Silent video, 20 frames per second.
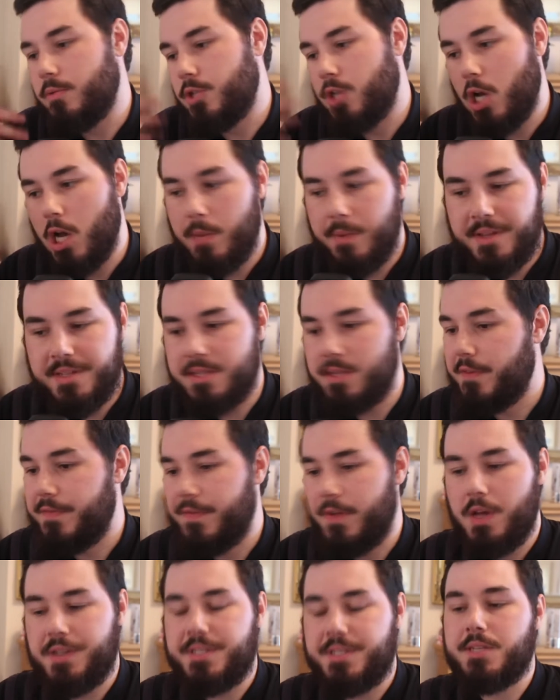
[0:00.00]
Germans in the
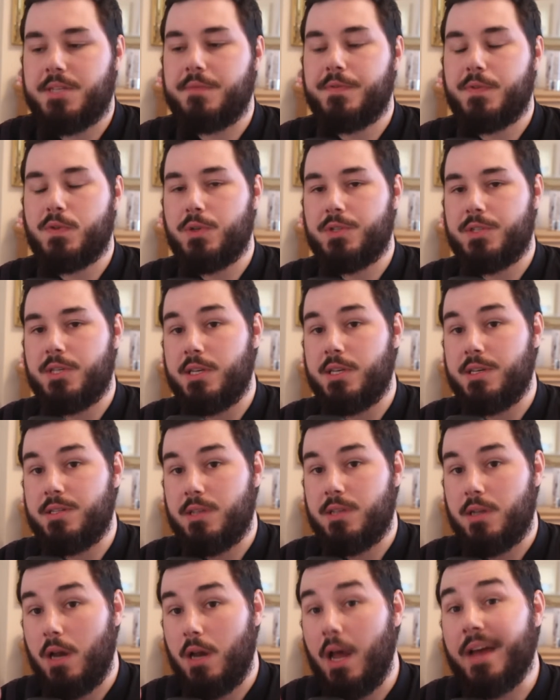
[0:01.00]
thirties and forties
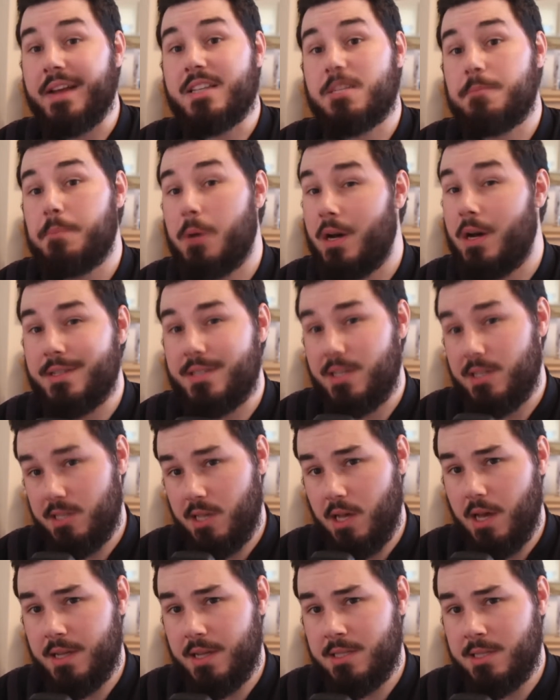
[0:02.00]
liked Spartan
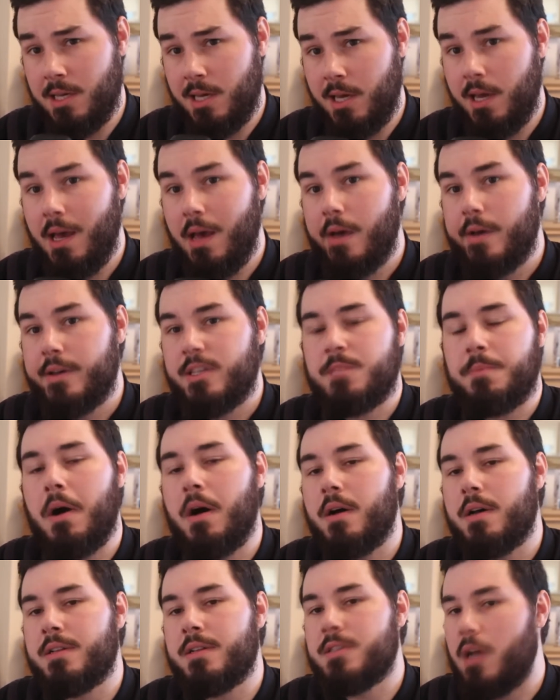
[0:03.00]
society,
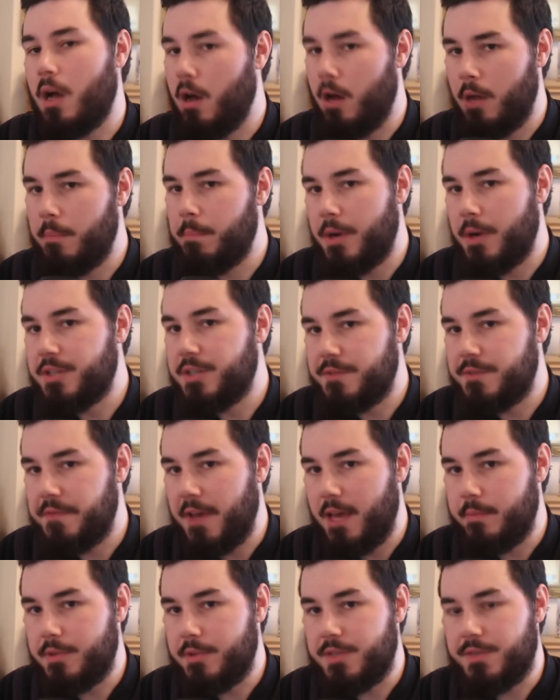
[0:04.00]
Spartans aren't most
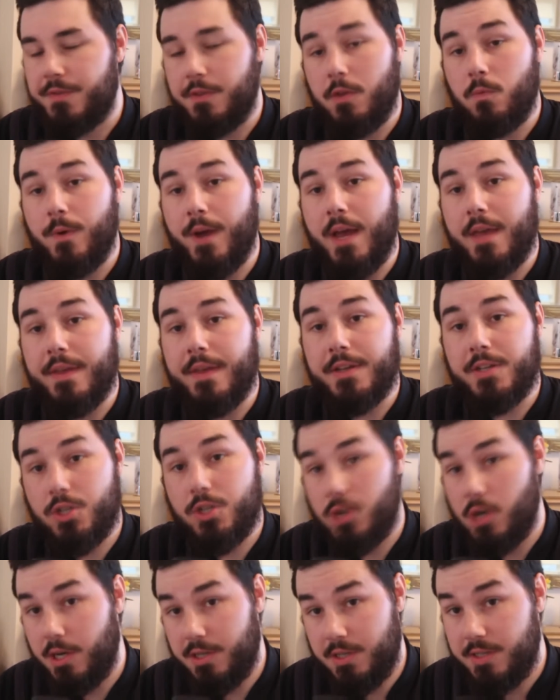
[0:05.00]
famous for the way they
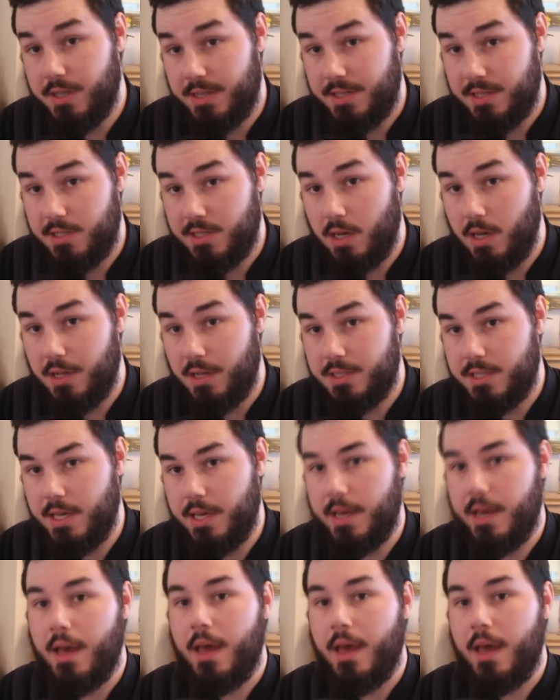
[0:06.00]
structured their society.